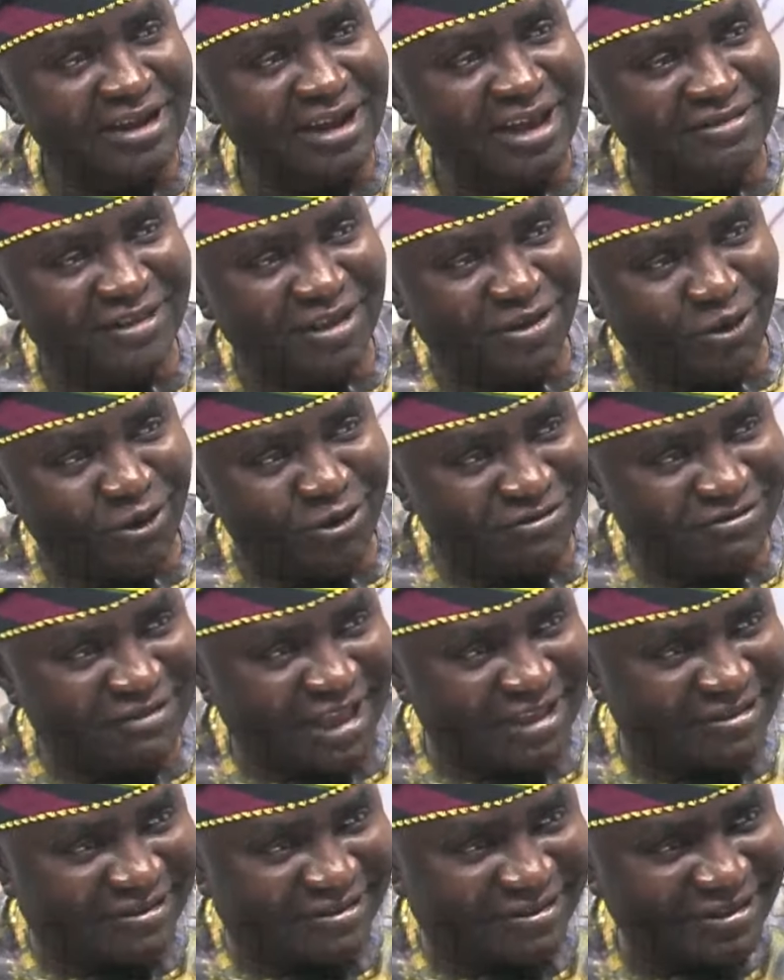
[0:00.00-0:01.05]
regard as a
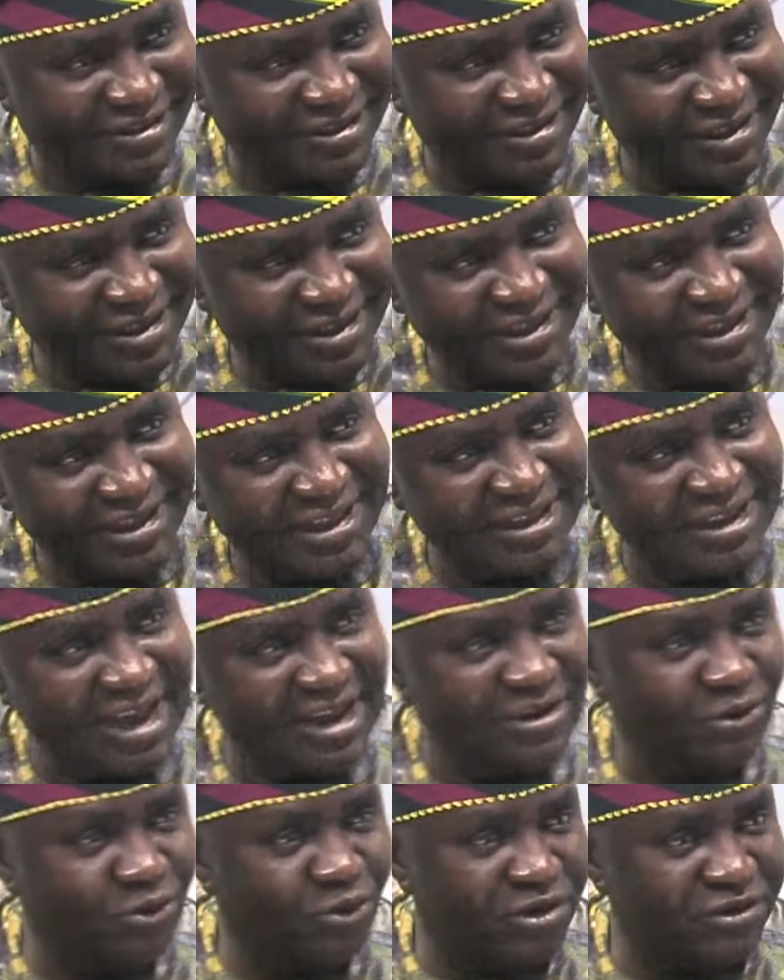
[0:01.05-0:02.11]
constant mm.
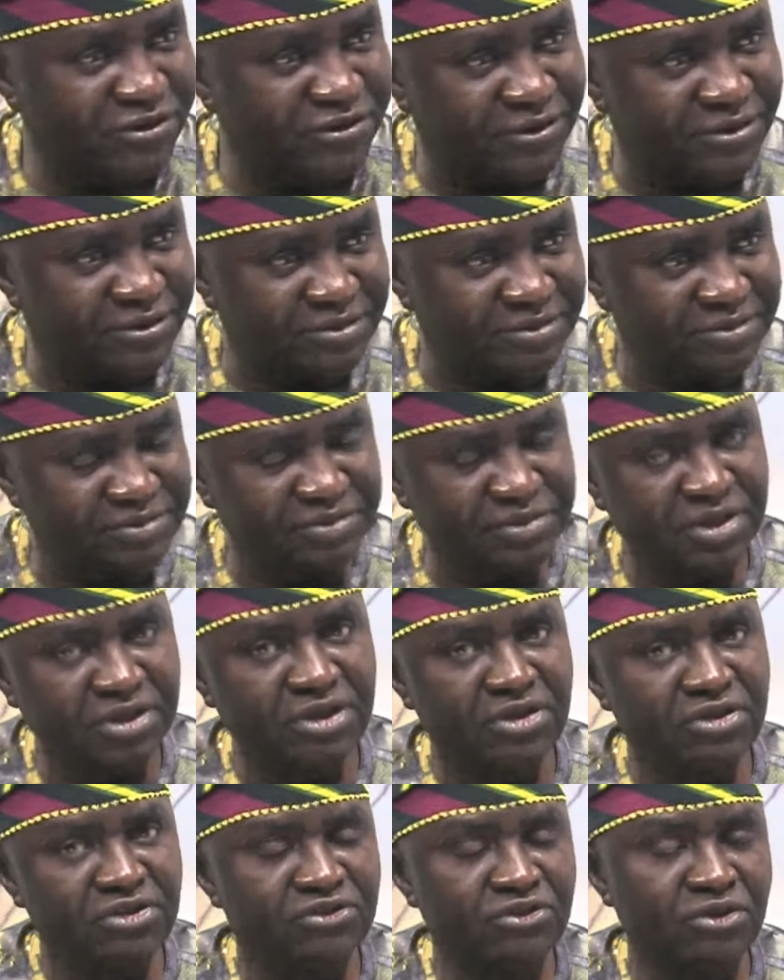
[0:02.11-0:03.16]
in an equation.
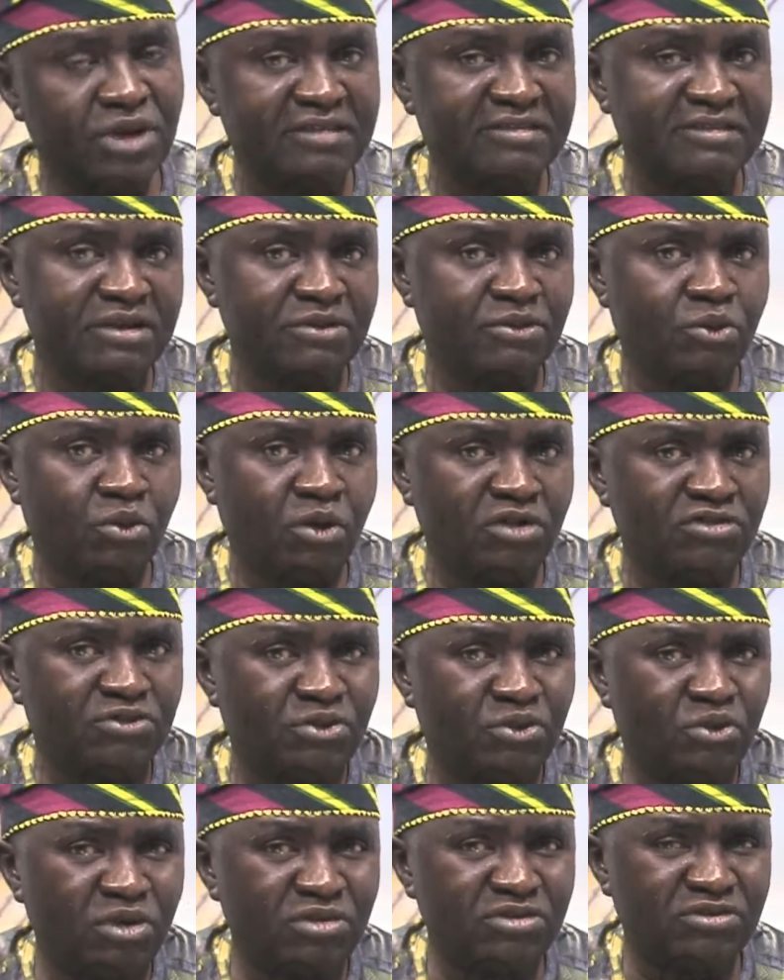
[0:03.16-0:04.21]
So I think
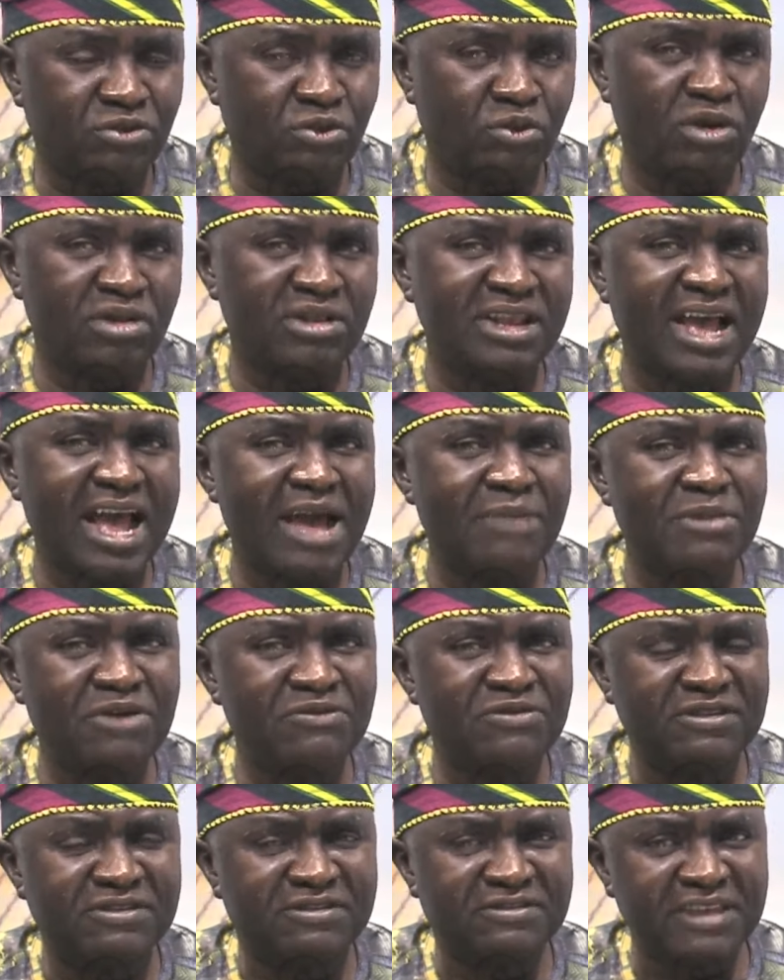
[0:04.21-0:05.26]
what what what the
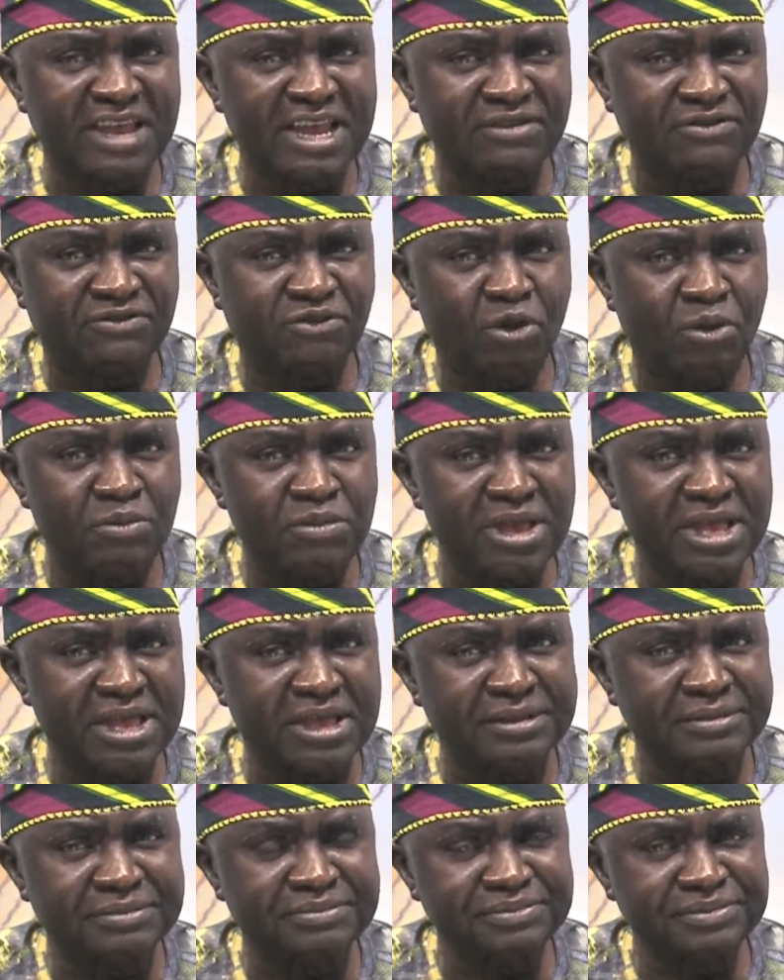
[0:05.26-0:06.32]
IMF is saying for
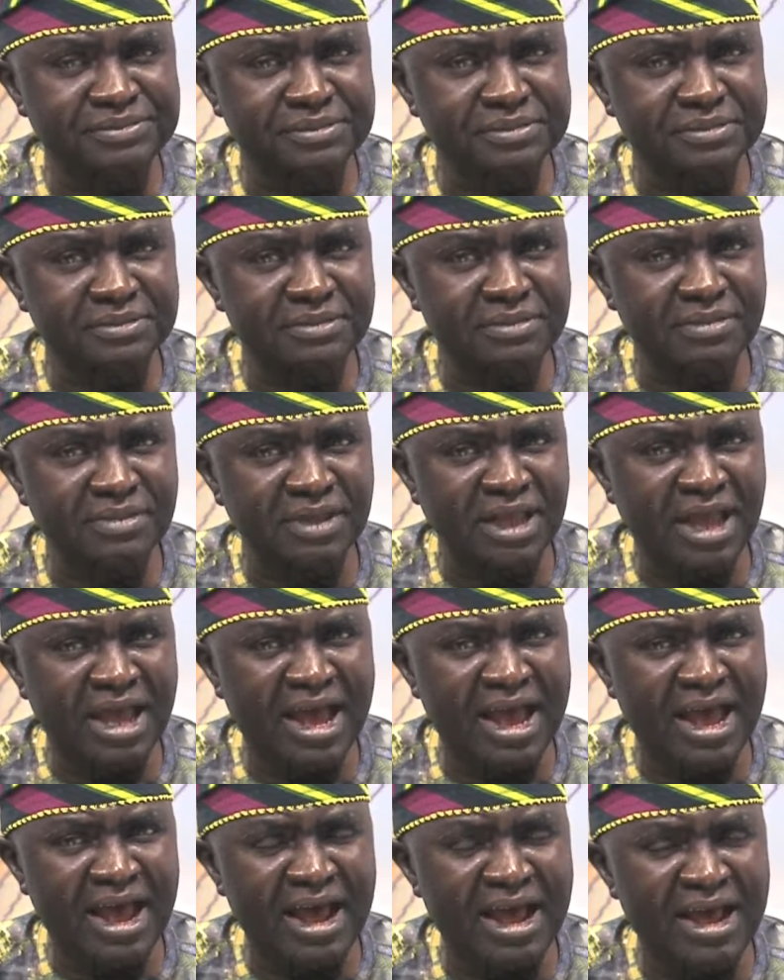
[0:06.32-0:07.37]
me,
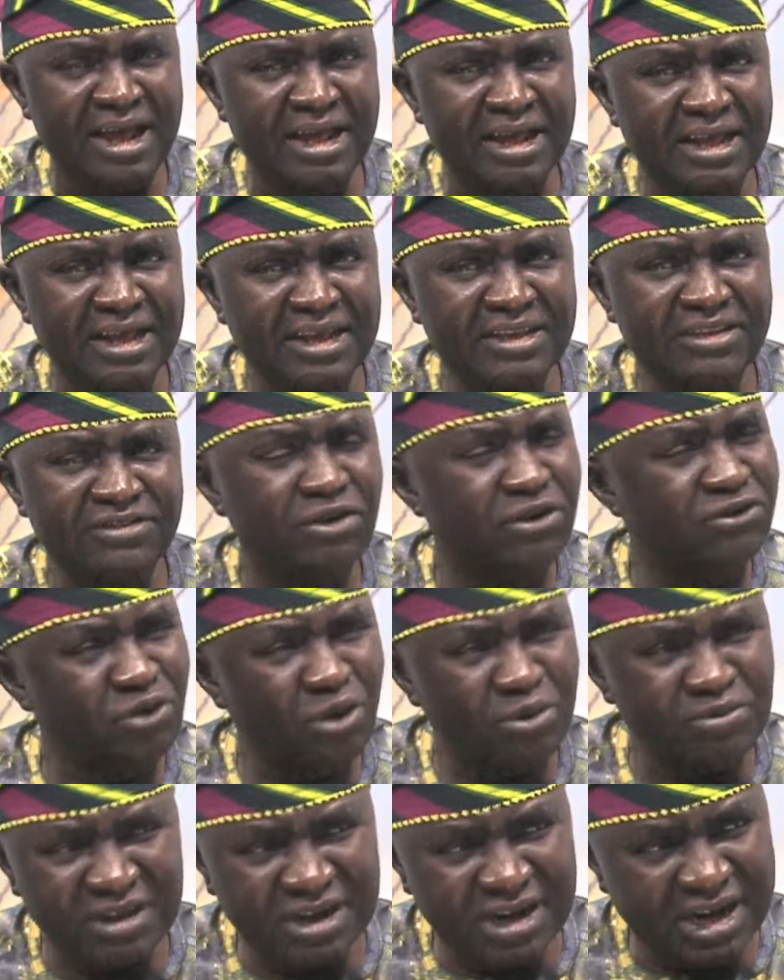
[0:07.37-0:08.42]
uh, it's
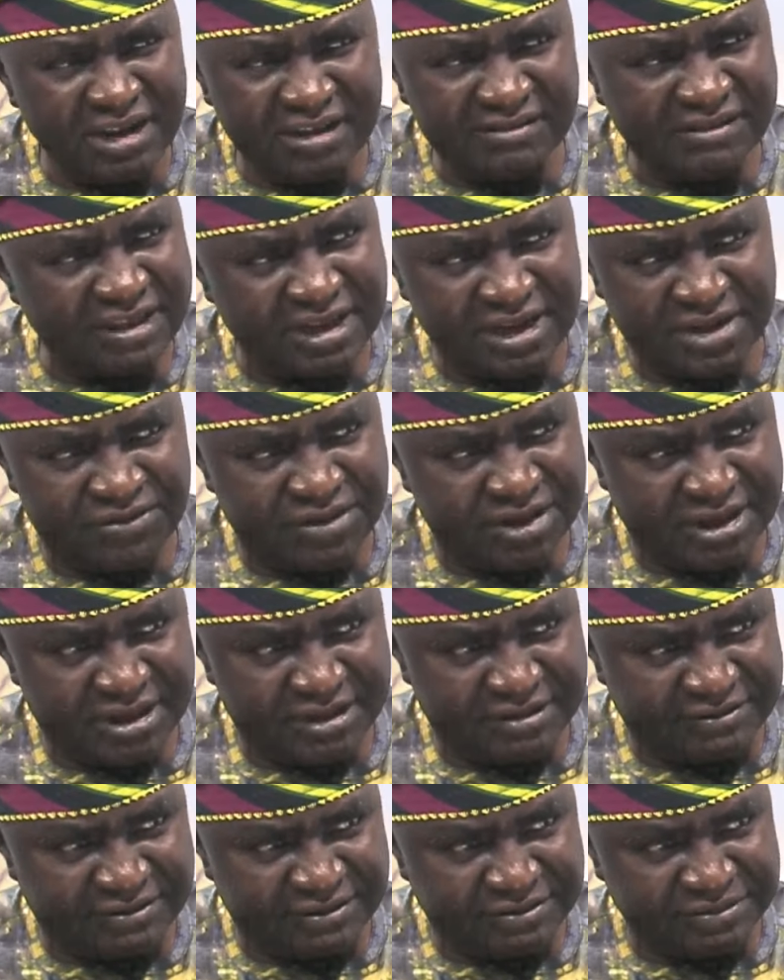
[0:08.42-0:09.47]
not something really
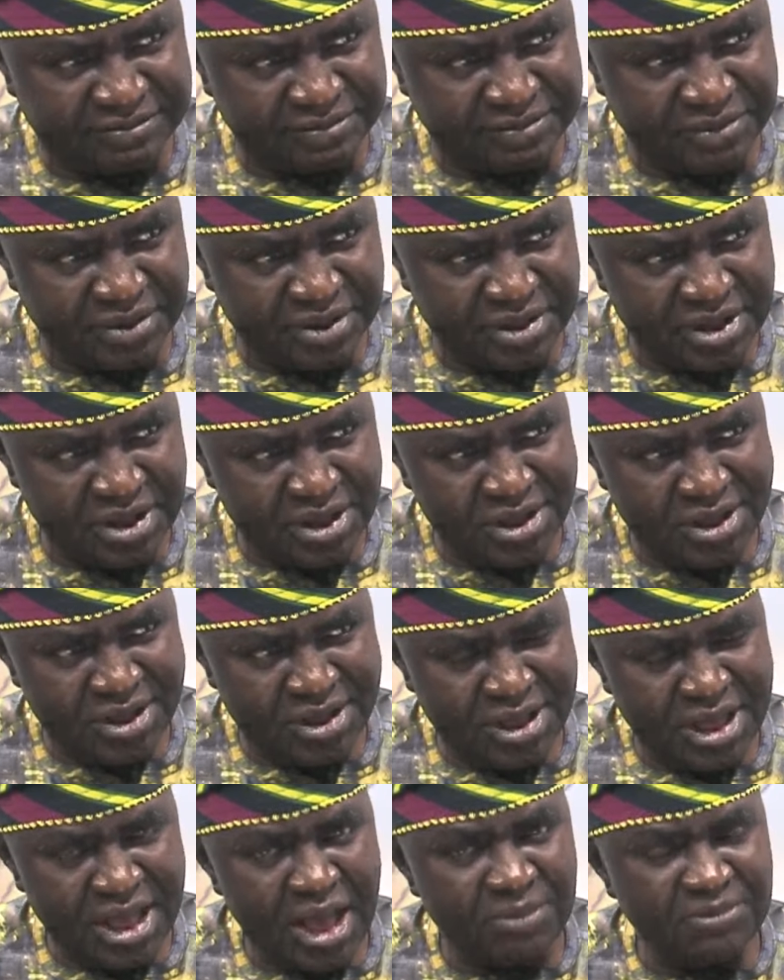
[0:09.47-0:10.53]
significant.
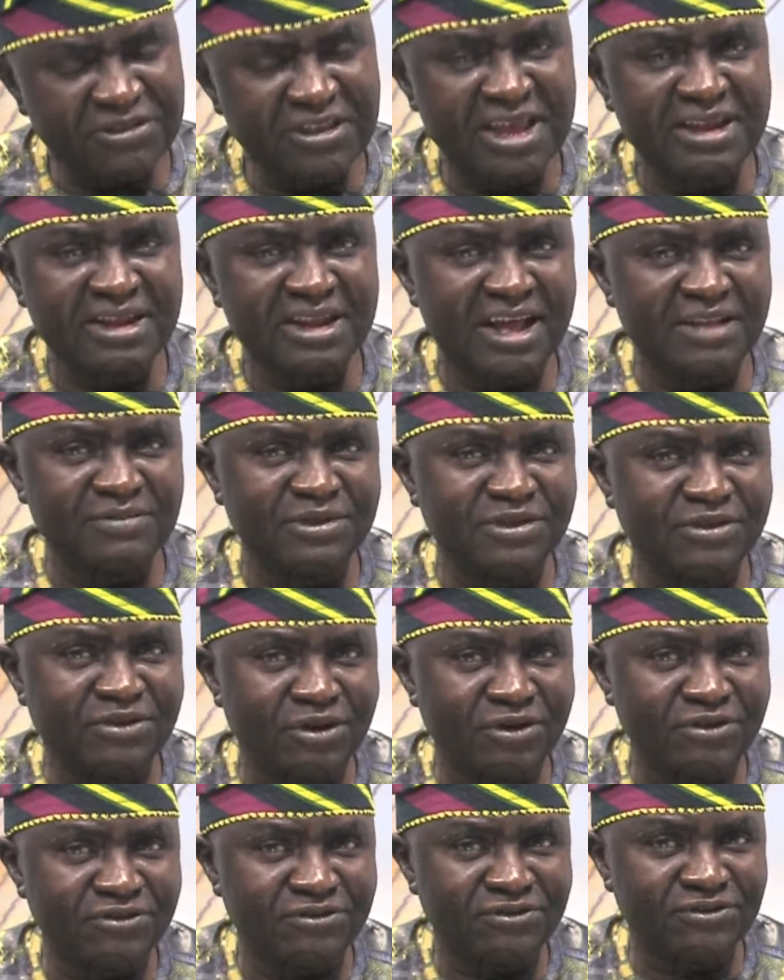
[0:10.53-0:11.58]
I'm saying that
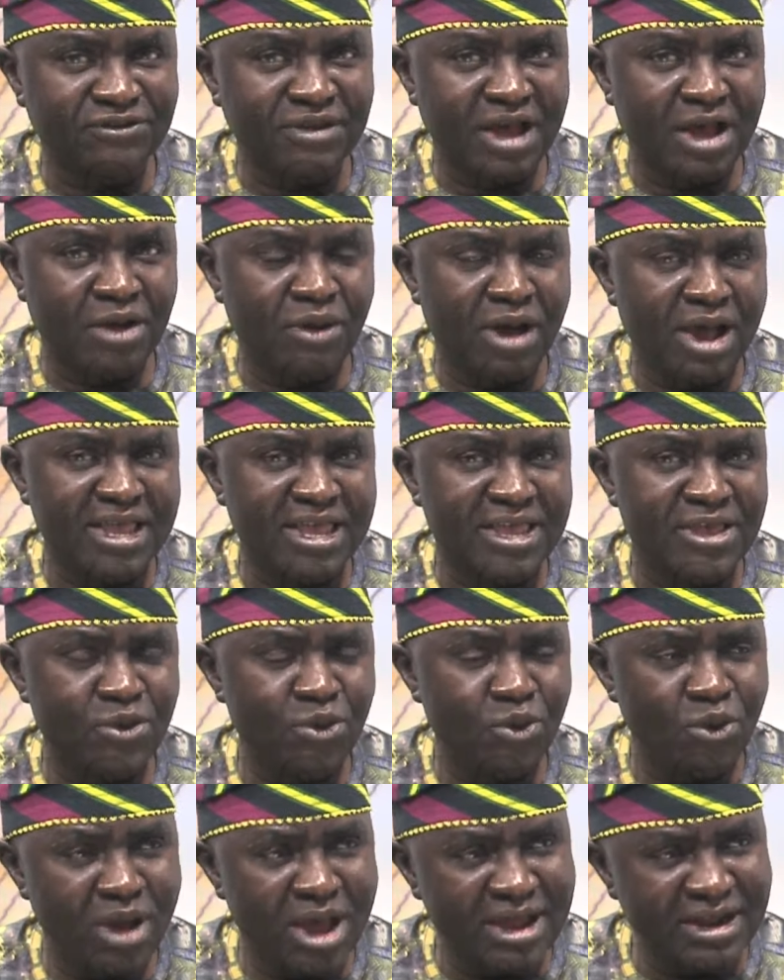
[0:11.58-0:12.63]
because our
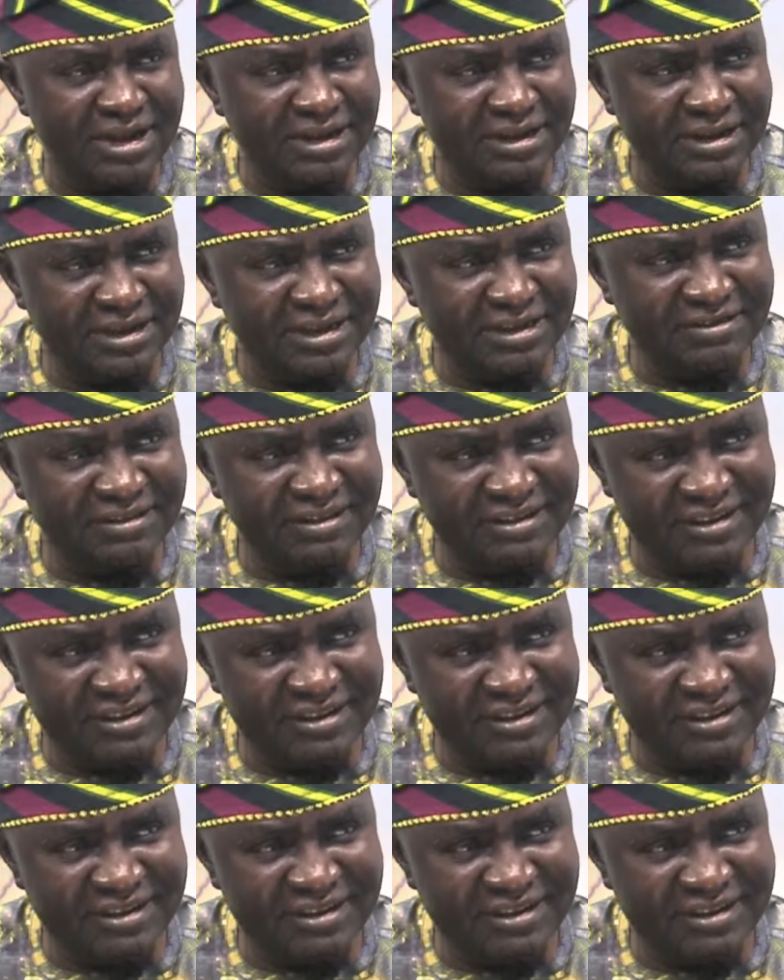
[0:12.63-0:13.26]
Q1